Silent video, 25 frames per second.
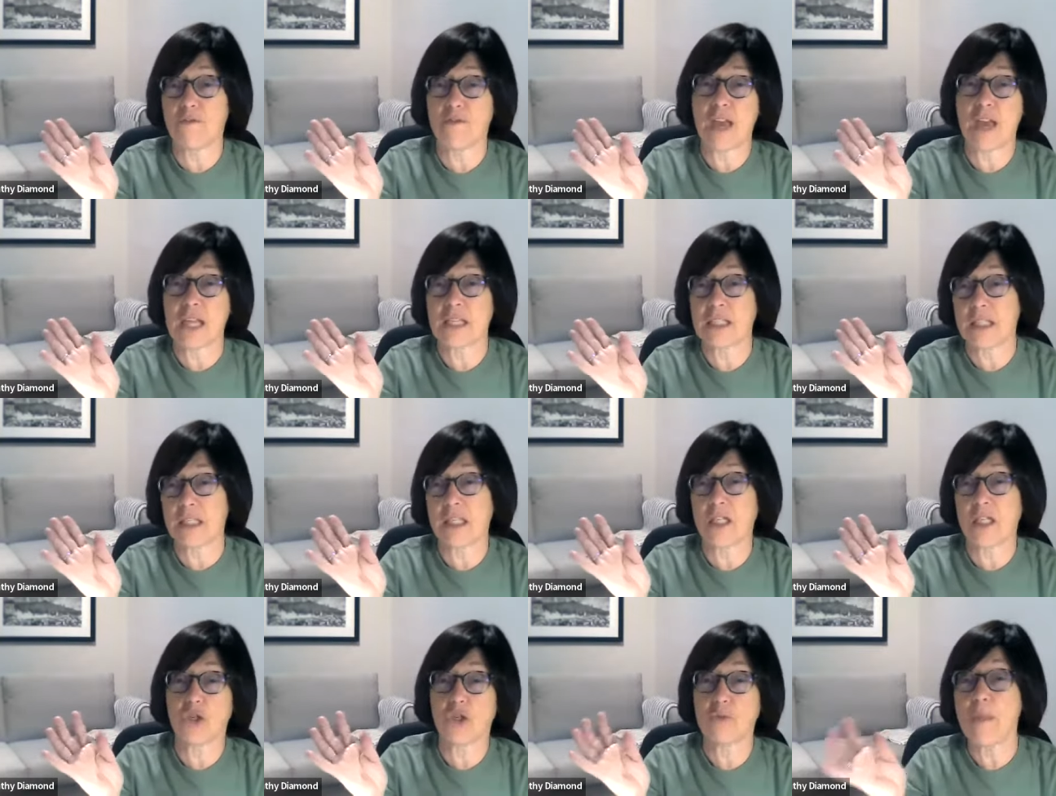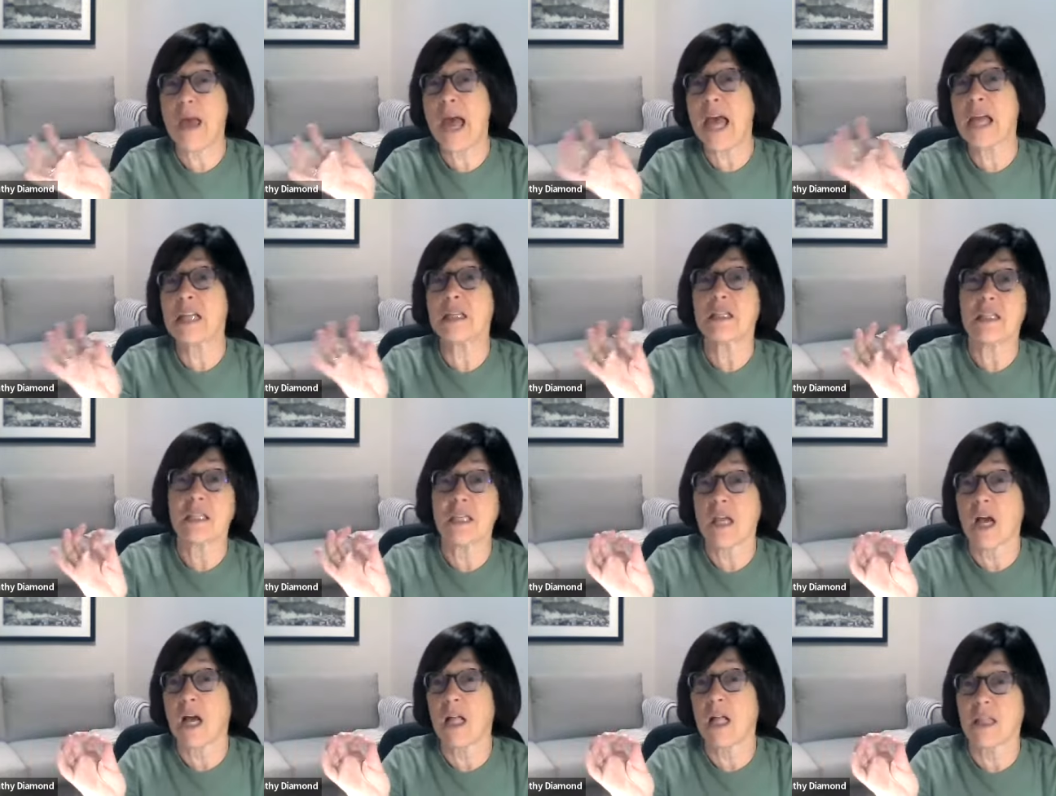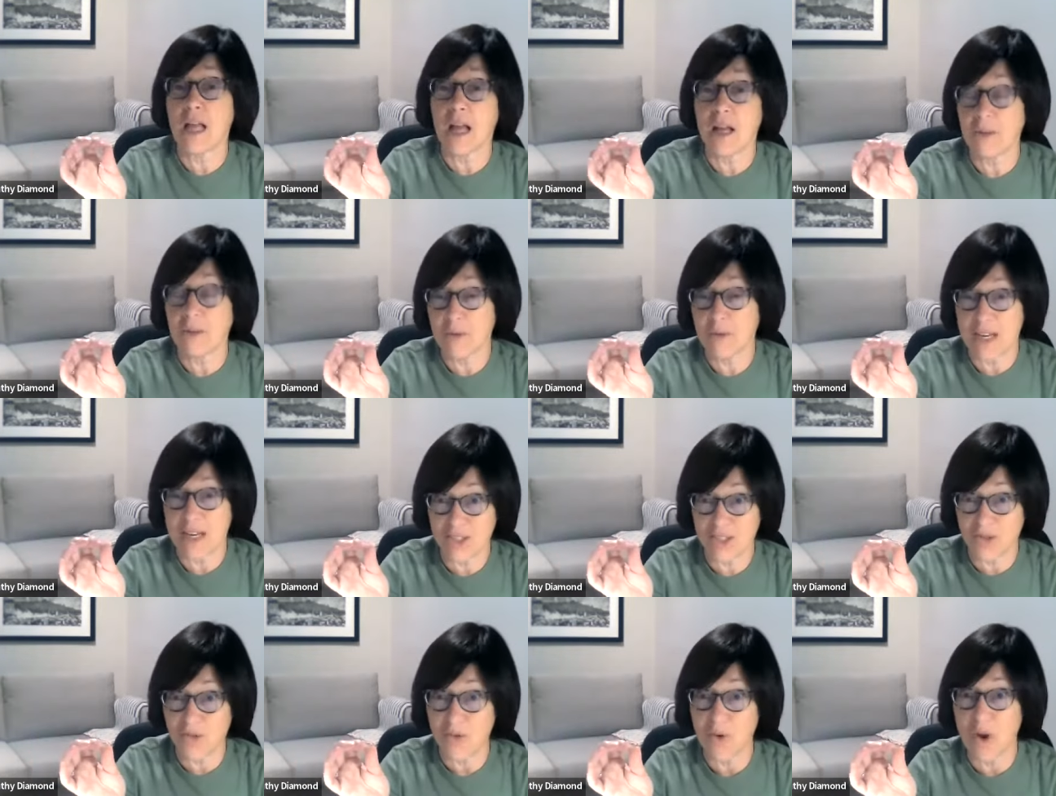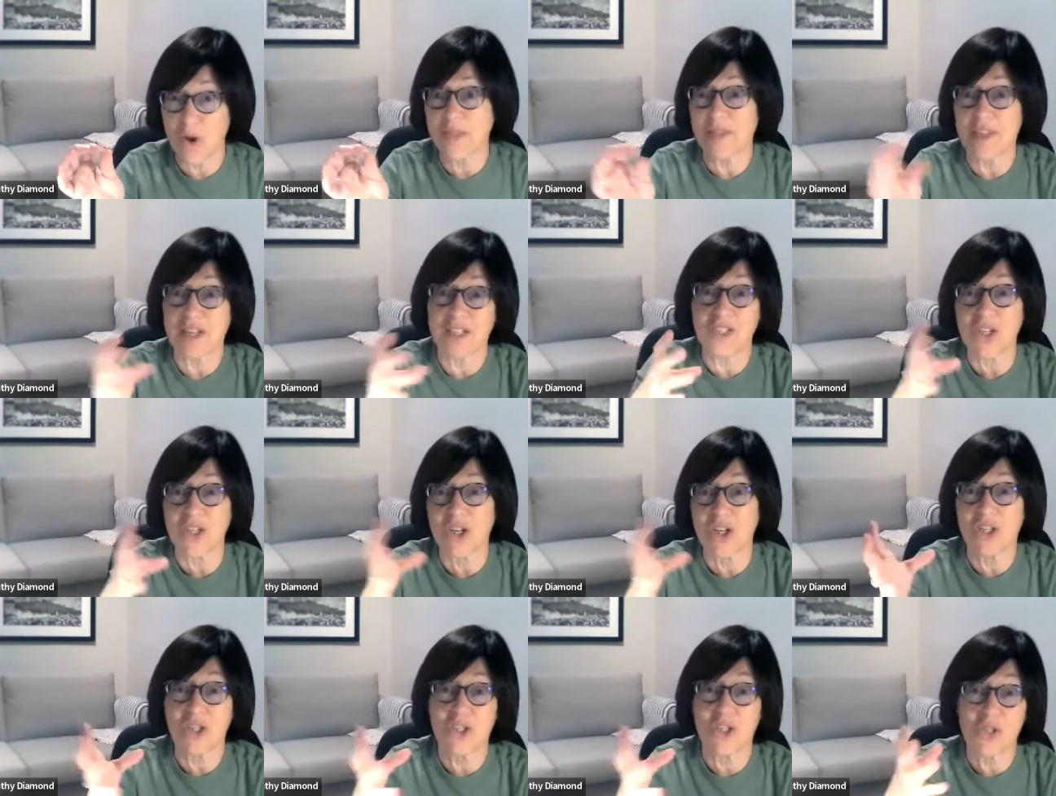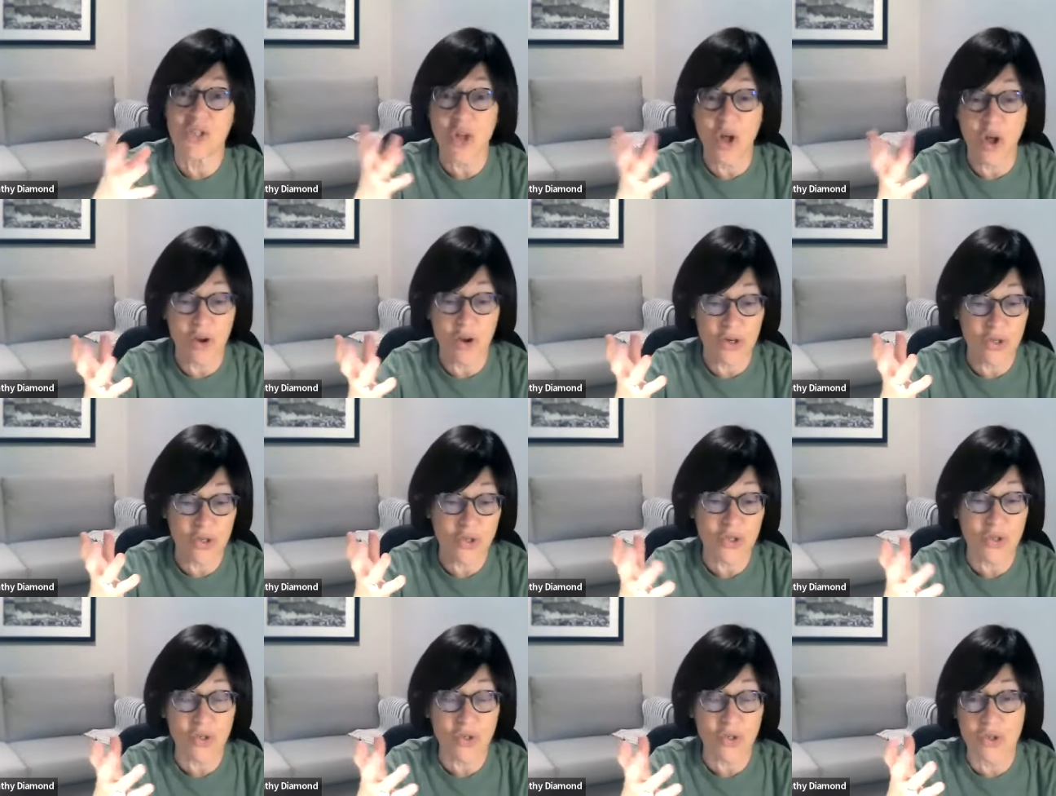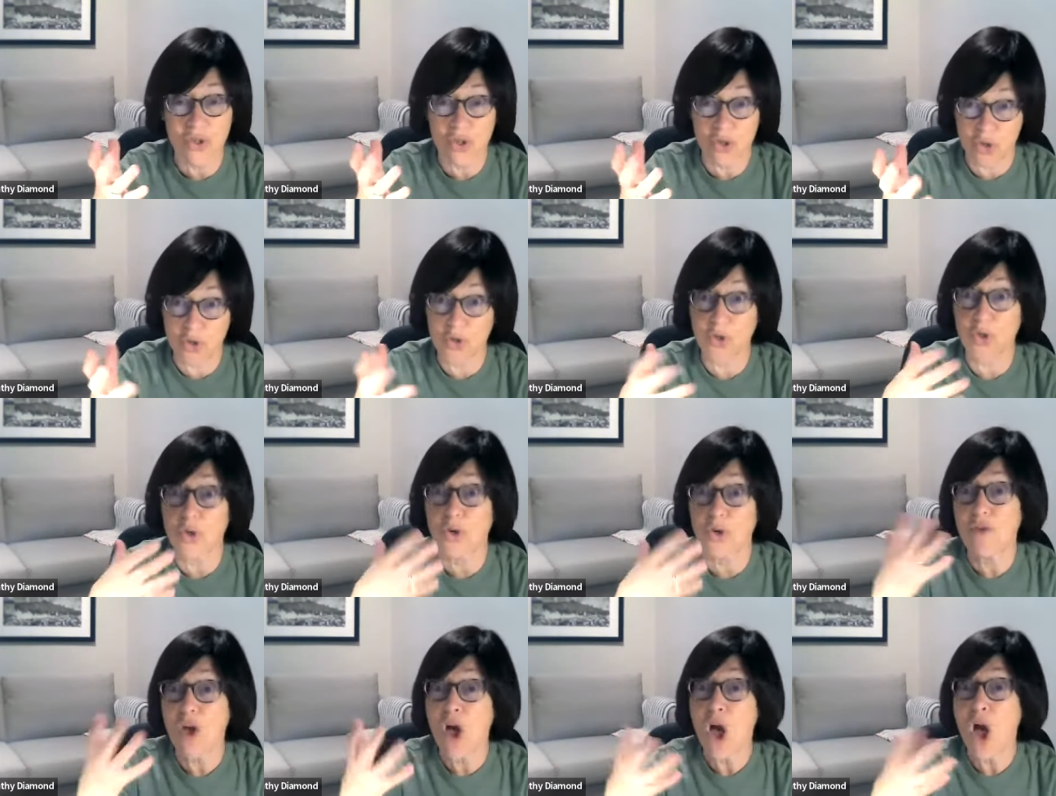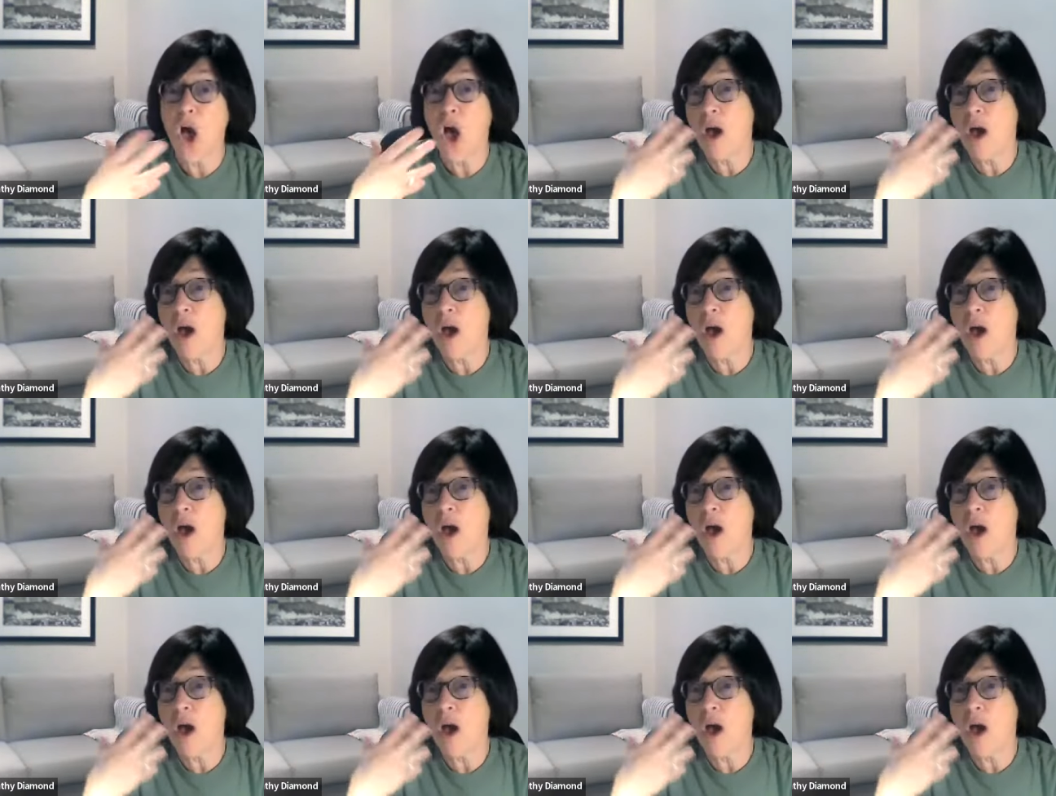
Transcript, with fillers: fancy schmancy halal restaurant that's going to serve